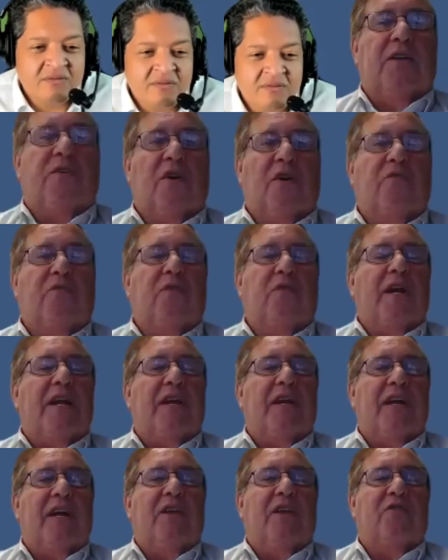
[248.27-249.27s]
you know, very kind. So
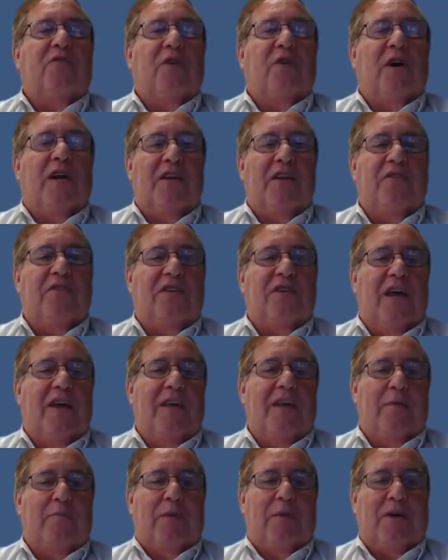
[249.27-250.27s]
funny. It's funny you
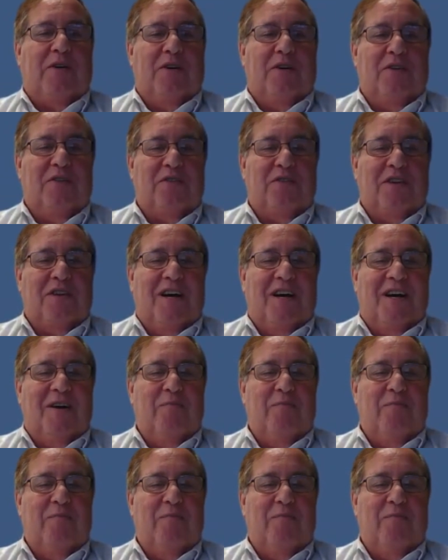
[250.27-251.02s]
say that because